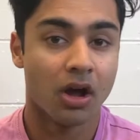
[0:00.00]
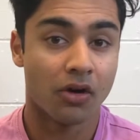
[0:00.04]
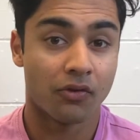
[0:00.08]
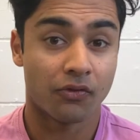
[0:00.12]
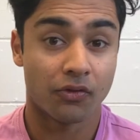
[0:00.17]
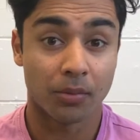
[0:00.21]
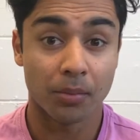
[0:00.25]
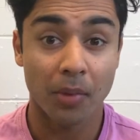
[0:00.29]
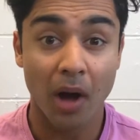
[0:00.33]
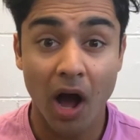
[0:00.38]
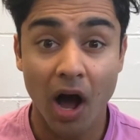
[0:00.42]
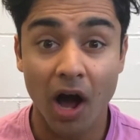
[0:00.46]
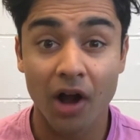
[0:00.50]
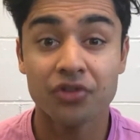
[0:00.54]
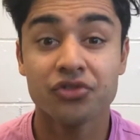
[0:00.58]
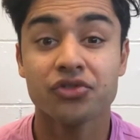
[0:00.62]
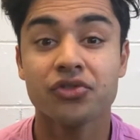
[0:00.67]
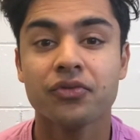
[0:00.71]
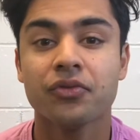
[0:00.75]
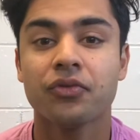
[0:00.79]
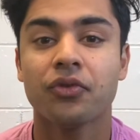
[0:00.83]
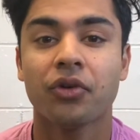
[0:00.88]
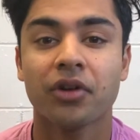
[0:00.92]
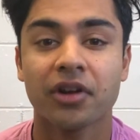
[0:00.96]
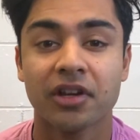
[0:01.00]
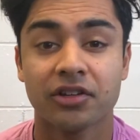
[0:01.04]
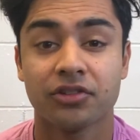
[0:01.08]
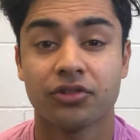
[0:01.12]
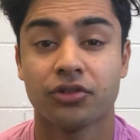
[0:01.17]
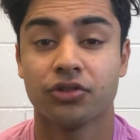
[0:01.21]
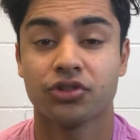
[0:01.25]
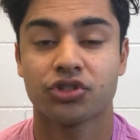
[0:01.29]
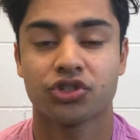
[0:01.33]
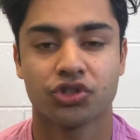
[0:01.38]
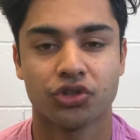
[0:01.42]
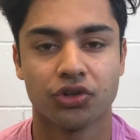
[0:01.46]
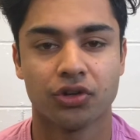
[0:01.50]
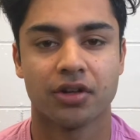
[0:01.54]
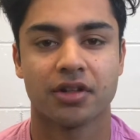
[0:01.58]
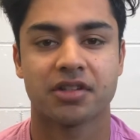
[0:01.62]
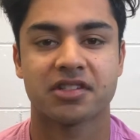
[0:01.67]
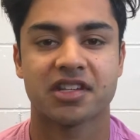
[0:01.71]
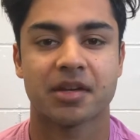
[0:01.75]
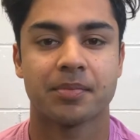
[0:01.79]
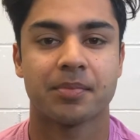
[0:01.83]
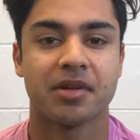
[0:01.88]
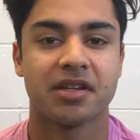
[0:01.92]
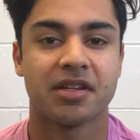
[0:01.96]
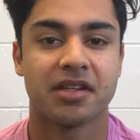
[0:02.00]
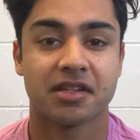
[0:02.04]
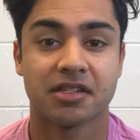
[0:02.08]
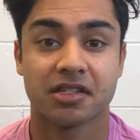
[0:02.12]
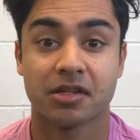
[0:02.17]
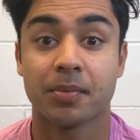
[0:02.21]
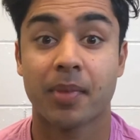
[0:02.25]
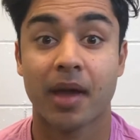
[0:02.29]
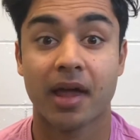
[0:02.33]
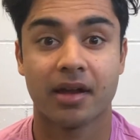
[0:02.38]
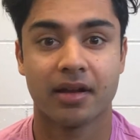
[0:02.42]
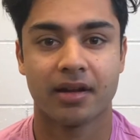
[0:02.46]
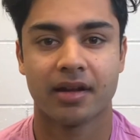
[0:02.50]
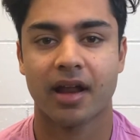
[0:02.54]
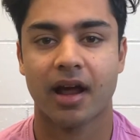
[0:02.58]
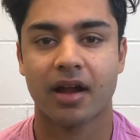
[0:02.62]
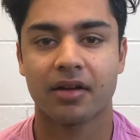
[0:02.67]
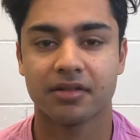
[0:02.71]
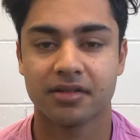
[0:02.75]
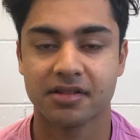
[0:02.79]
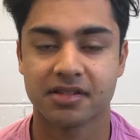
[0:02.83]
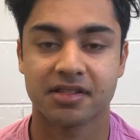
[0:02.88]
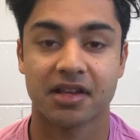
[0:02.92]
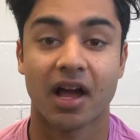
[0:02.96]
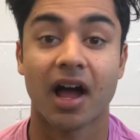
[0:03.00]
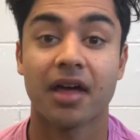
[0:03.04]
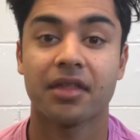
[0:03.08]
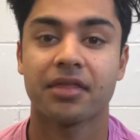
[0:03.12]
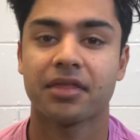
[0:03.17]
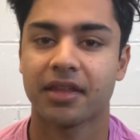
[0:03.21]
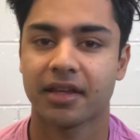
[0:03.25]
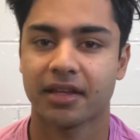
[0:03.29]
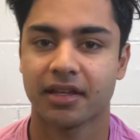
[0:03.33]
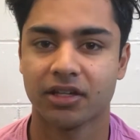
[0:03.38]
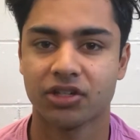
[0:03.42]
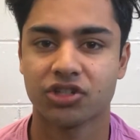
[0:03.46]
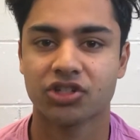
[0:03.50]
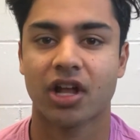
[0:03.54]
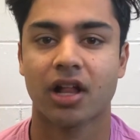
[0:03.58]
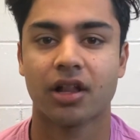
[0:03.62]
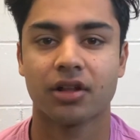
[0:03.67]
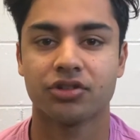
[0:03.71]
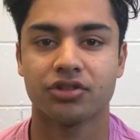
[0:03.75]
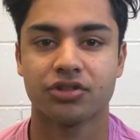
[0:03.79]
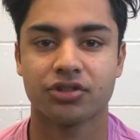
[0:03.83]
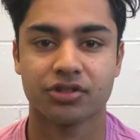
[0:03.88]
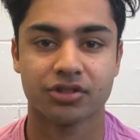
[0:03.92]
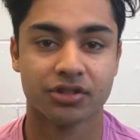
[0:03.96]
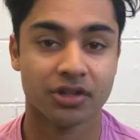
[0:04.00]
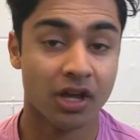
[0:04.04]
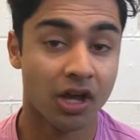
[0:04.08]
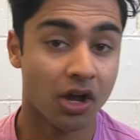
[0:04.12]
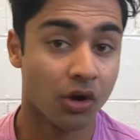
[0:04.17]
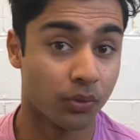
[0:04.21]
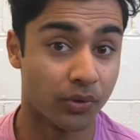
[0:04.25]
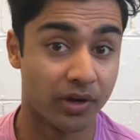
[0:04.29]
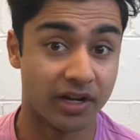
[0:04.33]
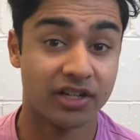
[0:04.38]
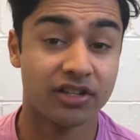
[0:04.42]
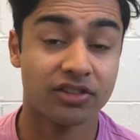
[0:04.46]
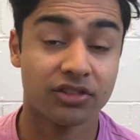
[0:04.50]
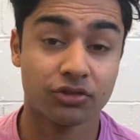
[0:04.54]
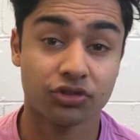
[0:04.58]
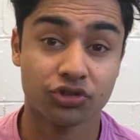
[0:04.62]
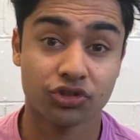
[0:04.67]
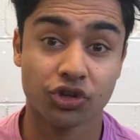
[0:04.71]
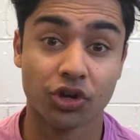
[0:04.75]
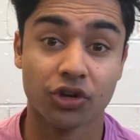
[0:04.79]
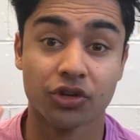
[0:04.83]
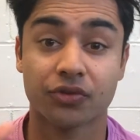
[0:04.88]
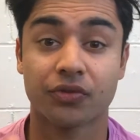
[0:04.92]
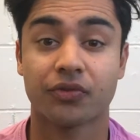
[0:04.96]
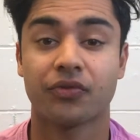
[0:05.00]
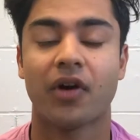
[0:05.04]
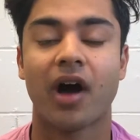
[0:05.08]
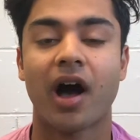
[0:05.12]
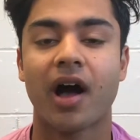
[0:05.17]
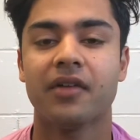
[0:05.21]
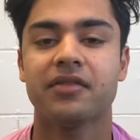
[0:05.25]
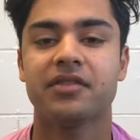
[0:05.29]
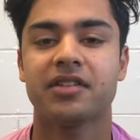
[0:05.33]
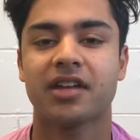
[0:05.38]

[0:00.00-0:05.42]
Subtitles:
From 142 students that participated in our design thinking challenges, we chose 5